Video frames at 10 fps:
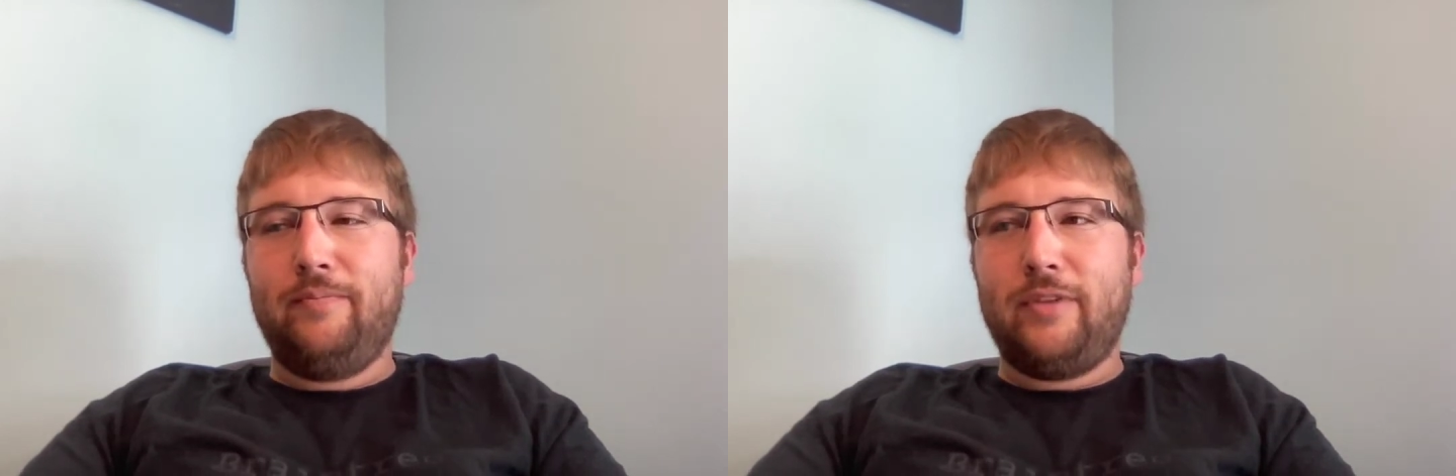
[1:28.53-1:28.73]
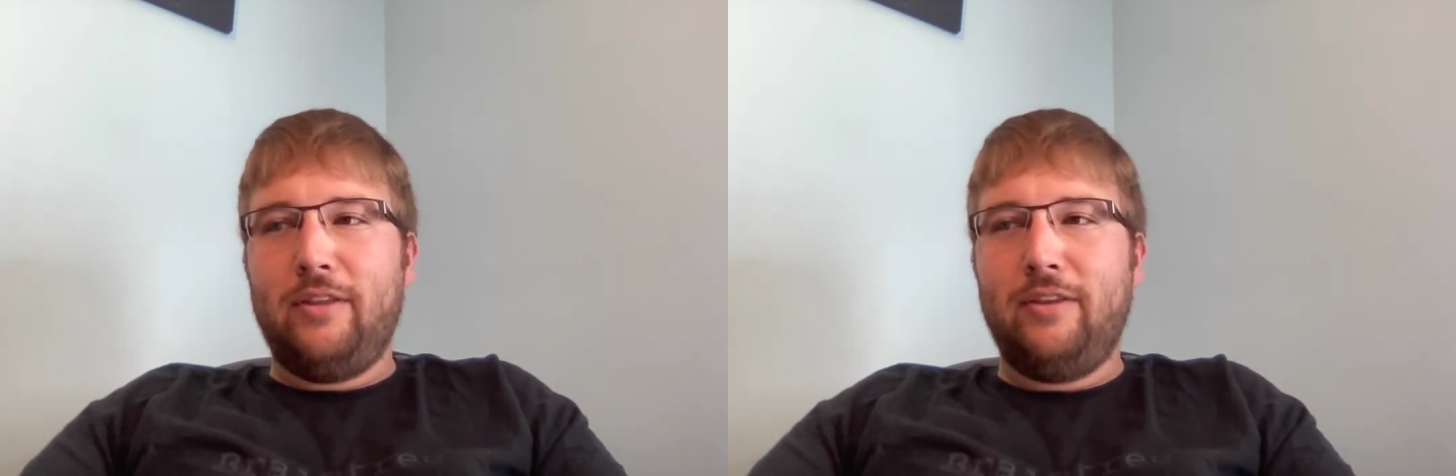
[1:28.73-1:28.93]

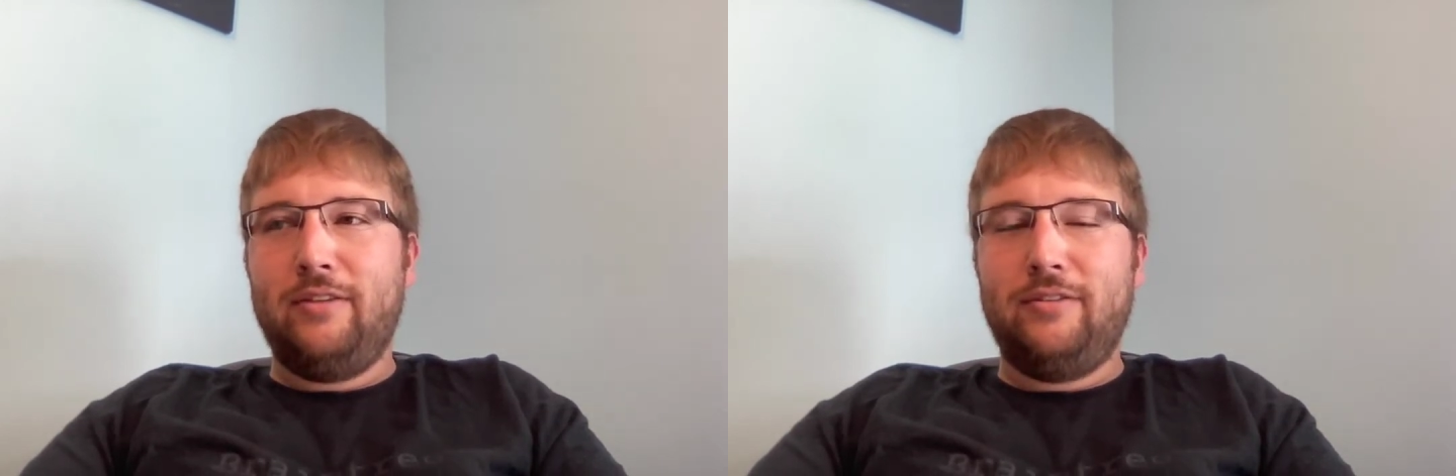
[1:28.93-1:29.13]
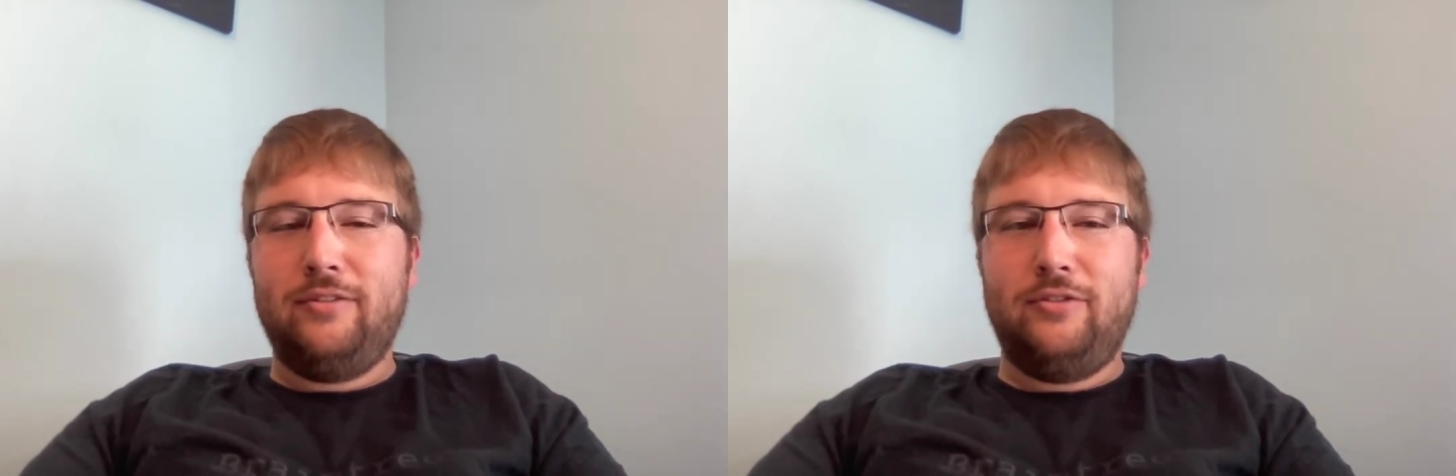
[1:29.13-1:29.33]
I think
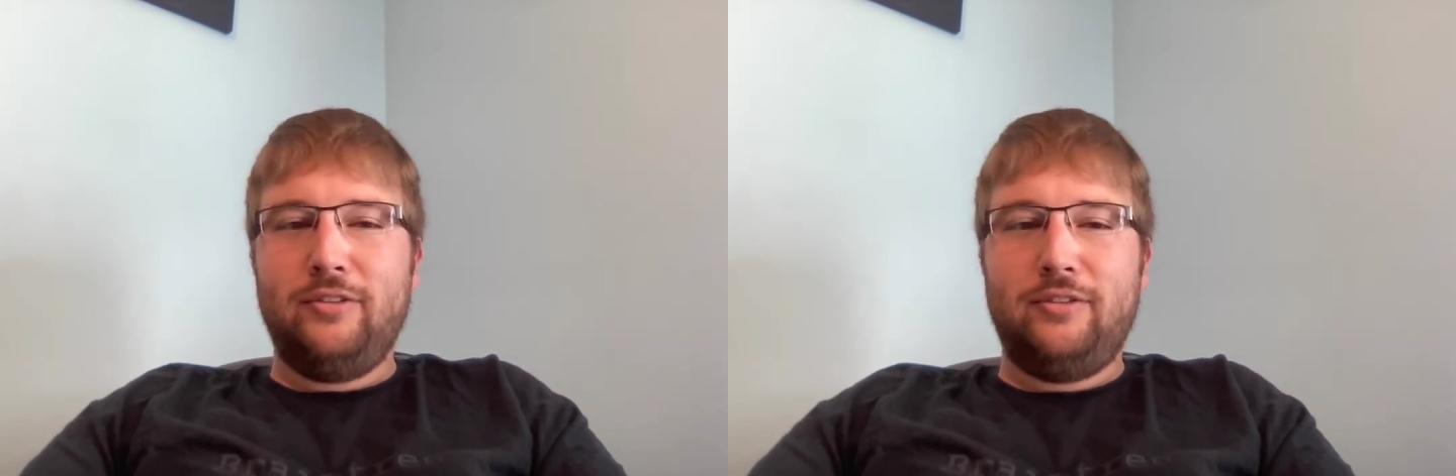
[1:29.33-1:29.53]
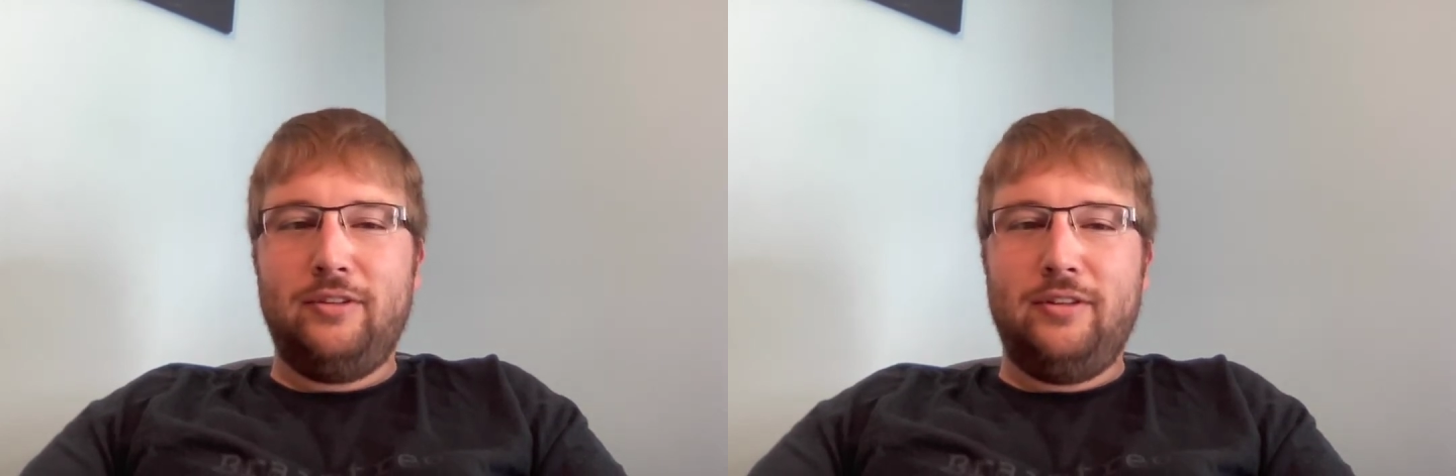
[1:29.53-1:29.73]
this is
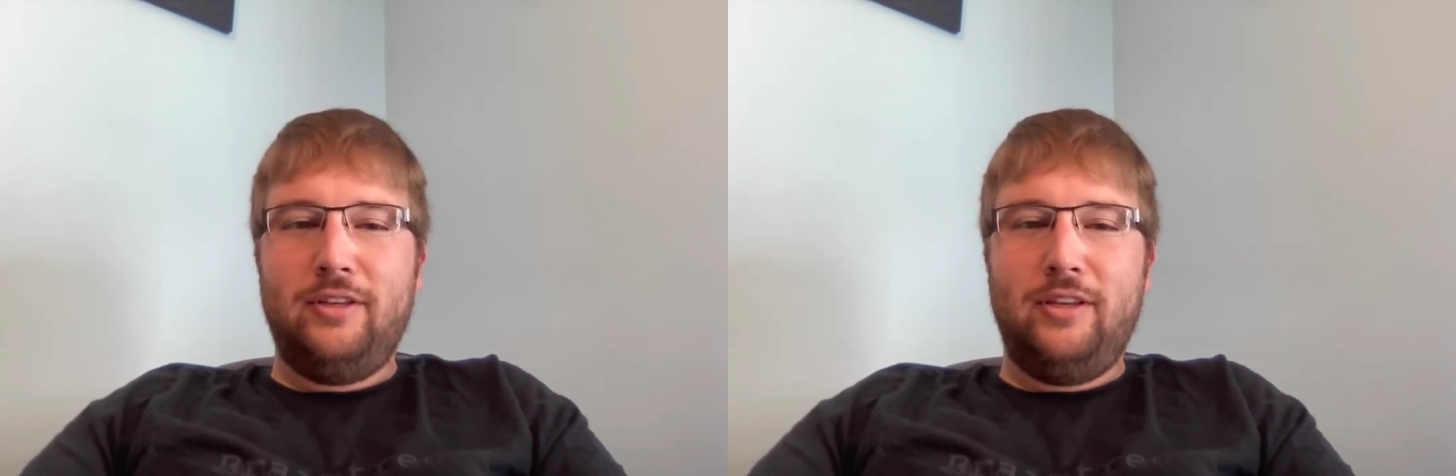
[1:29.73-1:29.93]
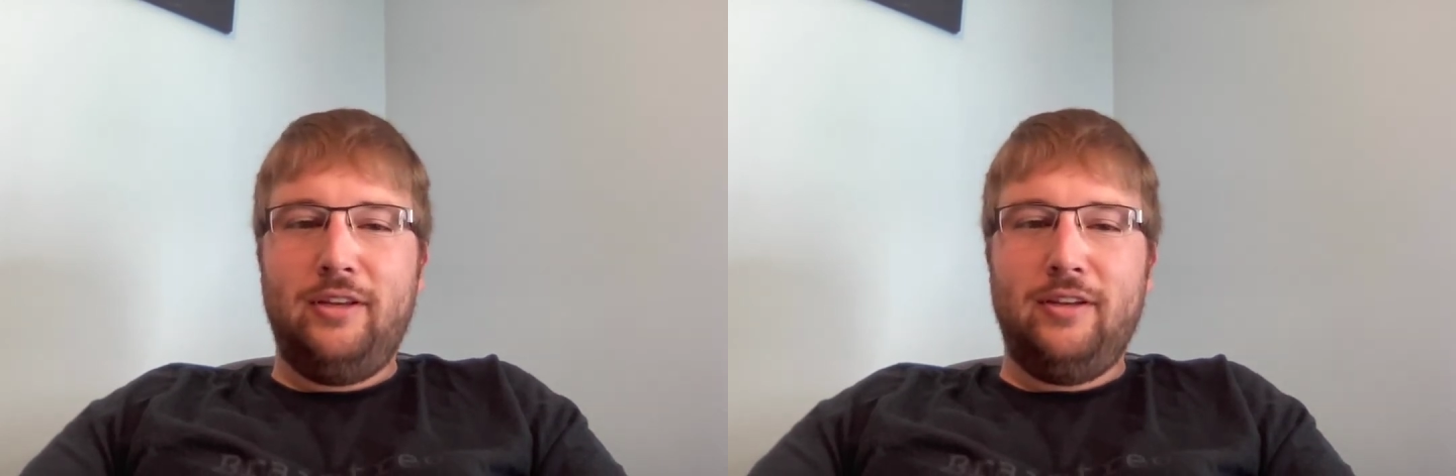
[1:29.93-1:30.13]
just
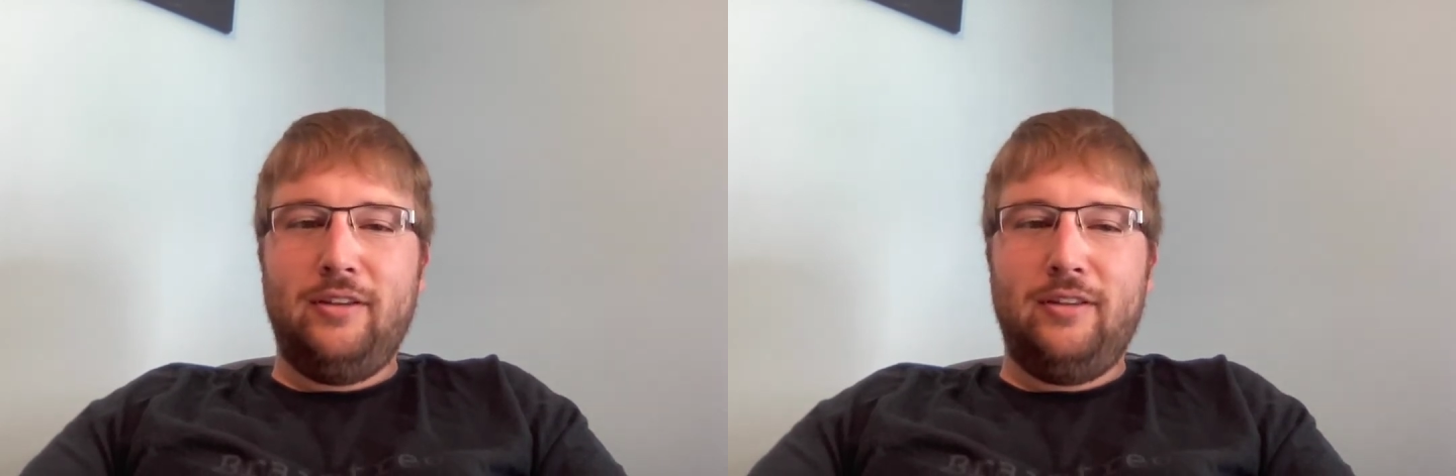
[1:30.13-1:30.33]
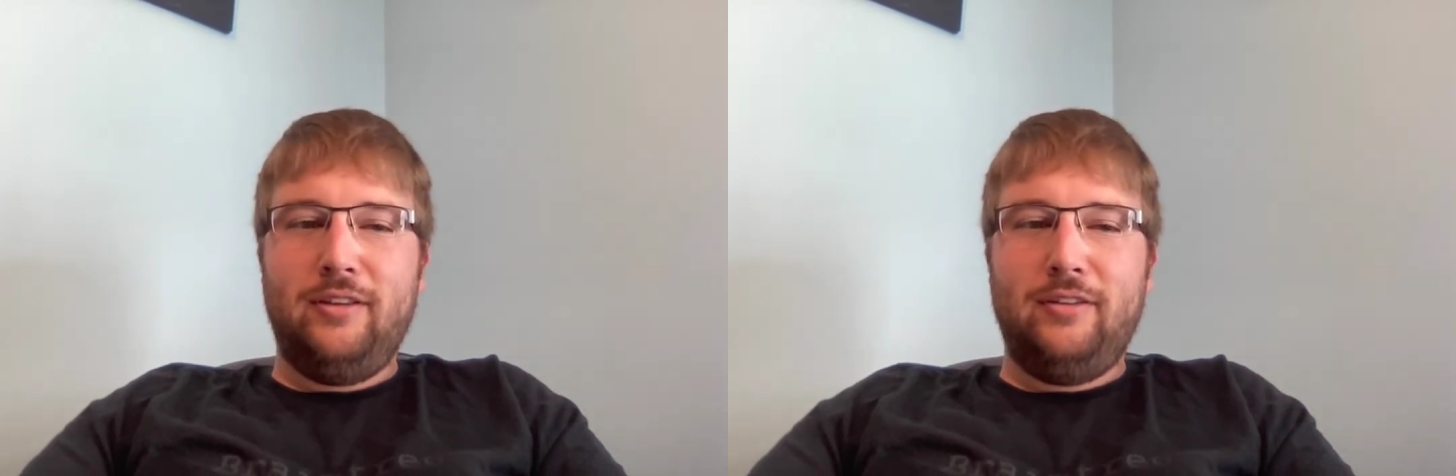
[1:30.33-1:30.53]
the
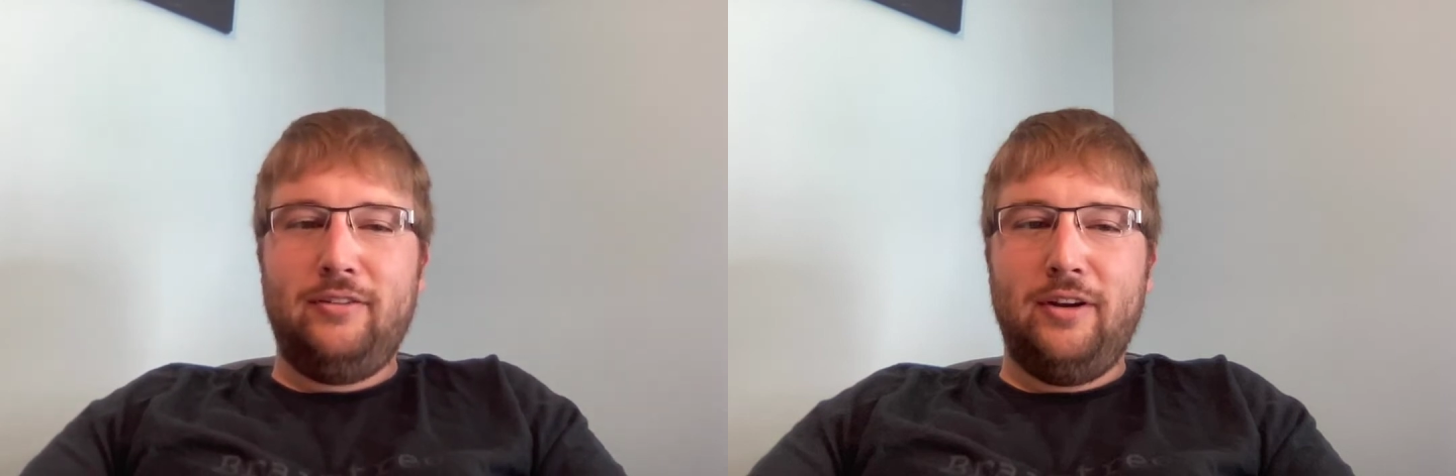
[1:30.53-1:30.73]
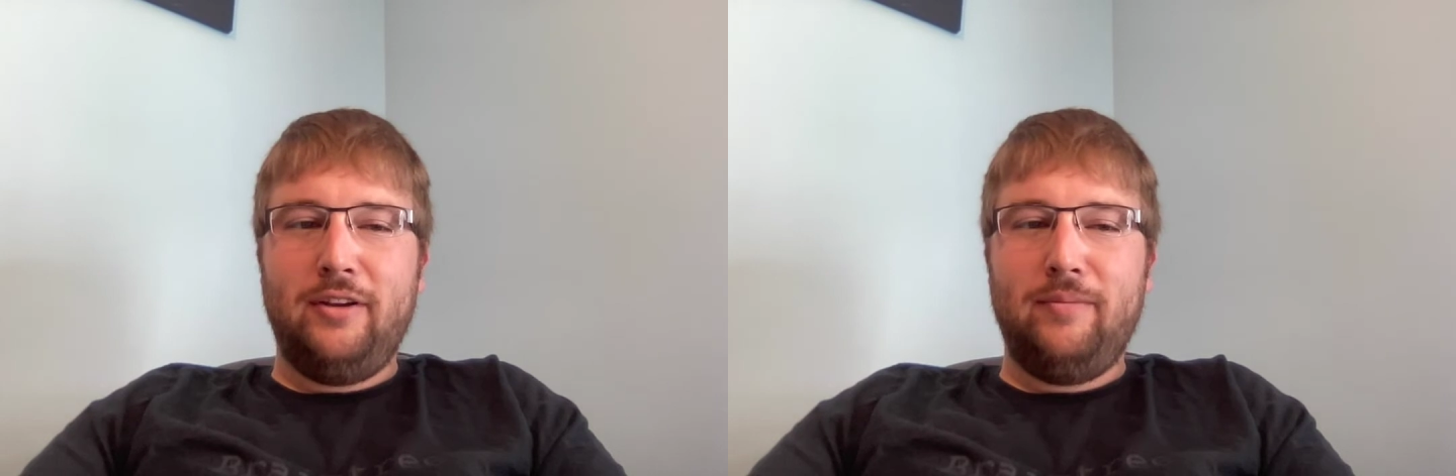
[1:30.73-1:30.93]

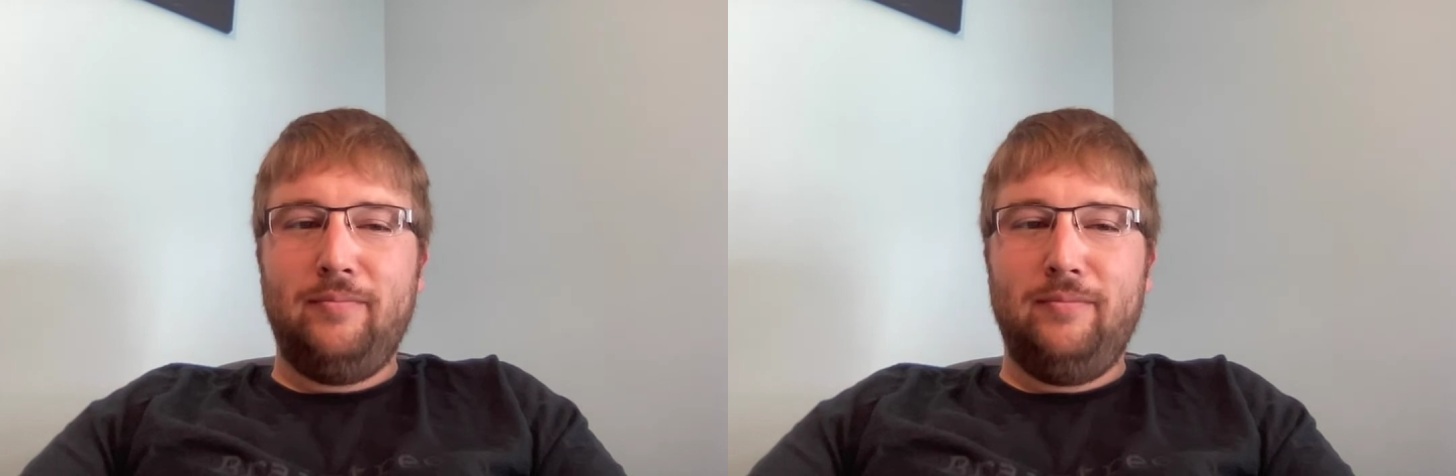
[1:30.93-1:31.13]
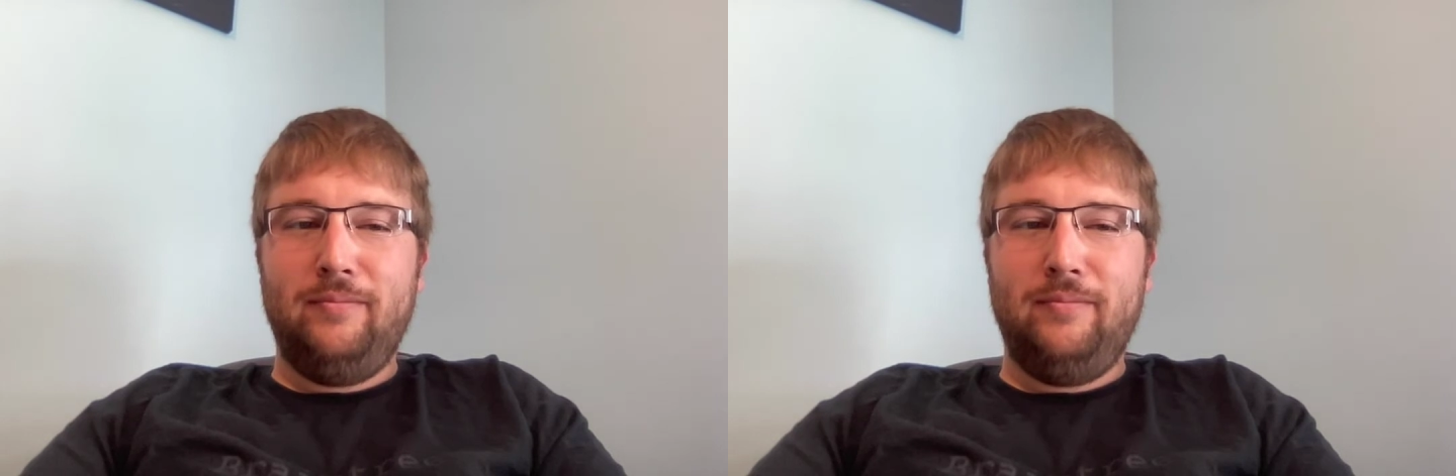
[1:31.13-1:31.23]
starting